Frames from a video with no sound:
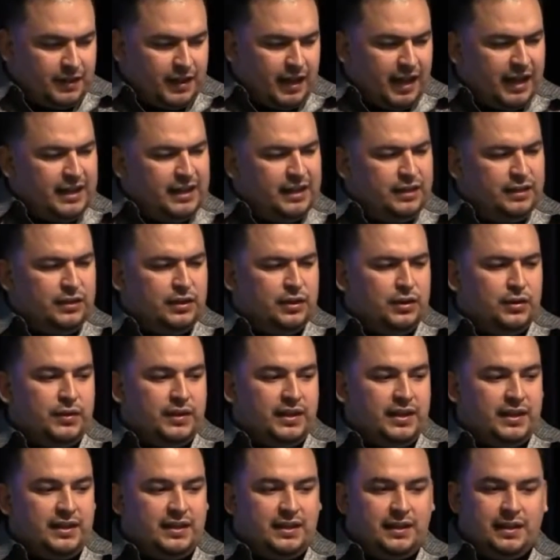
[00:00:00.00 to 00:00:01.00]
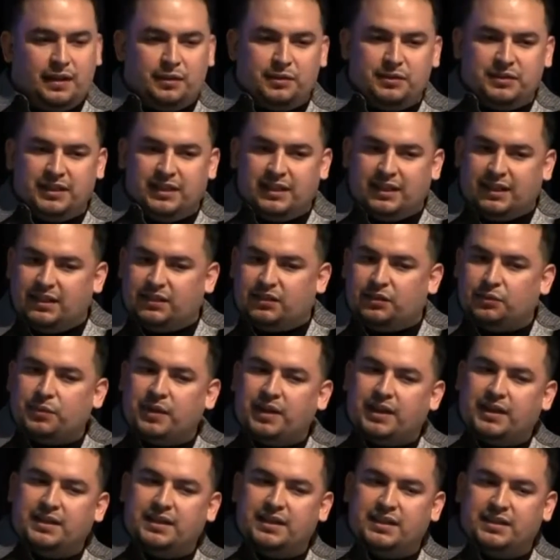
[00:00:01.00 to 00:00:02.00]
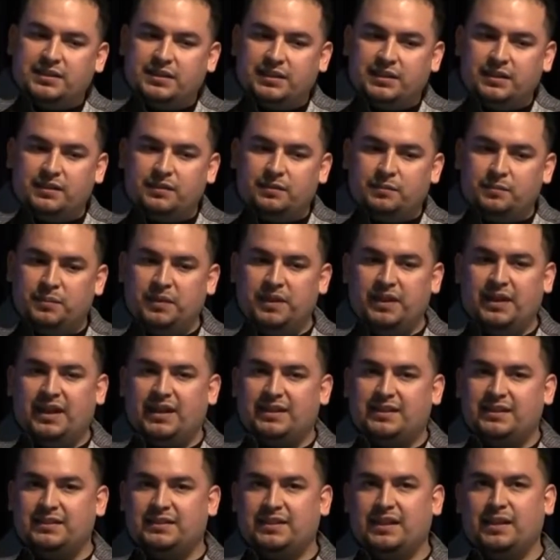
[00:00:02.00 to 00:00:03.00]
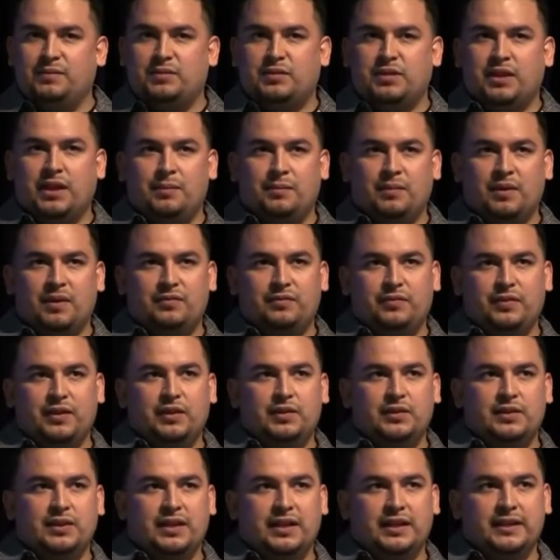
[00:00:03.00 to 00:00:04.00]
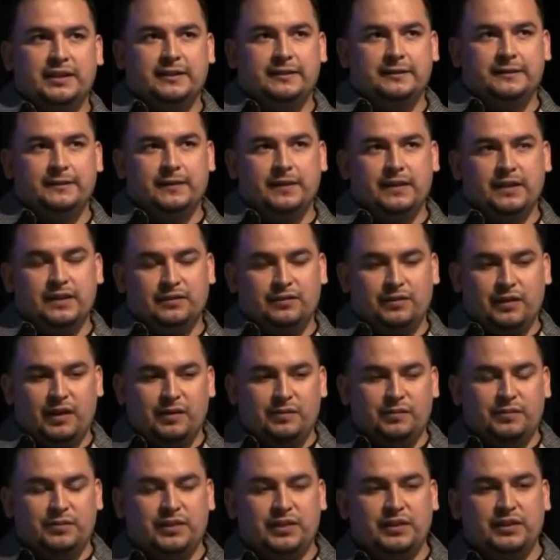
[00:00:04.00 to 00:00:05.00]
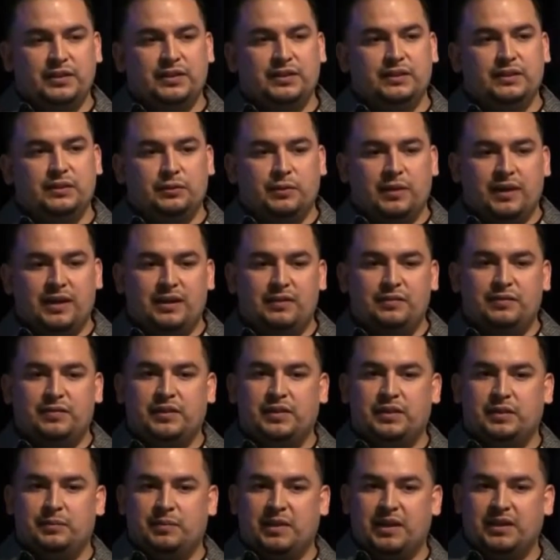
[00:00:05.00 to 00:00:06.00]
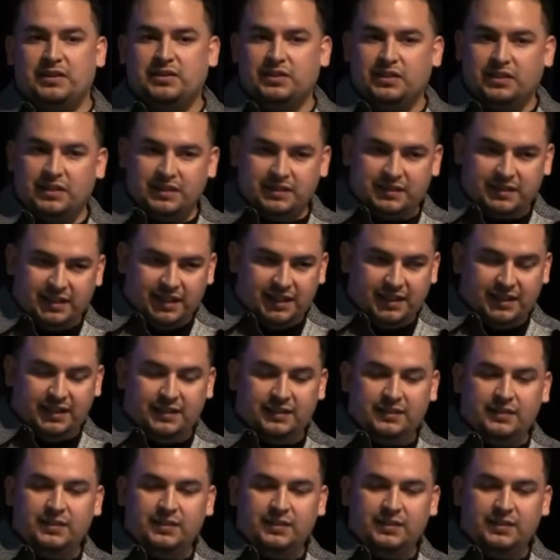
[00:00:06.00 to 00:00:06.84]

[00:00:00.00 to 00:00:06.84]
didn't know that I was gonna get the recognition, but at the same time, I felt like if I'm feeling the way I'm feeling based on attending,